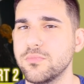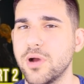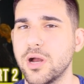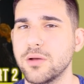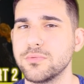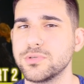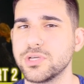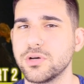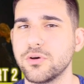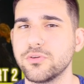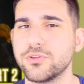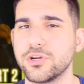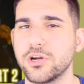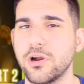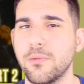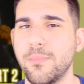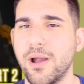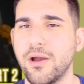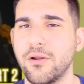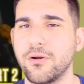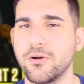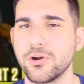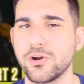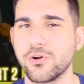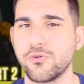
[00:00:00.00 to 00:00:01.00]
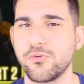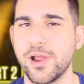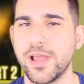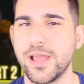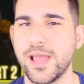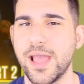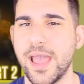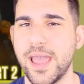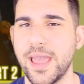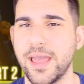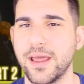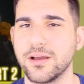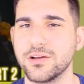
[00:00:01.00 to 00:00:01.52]
mom told her about her
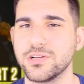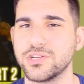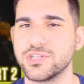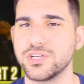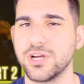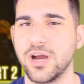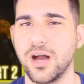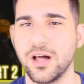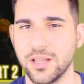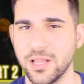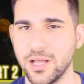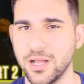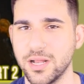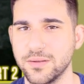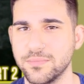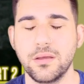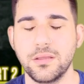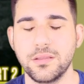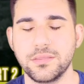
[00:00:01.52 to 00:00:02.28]
great aunt Ashala.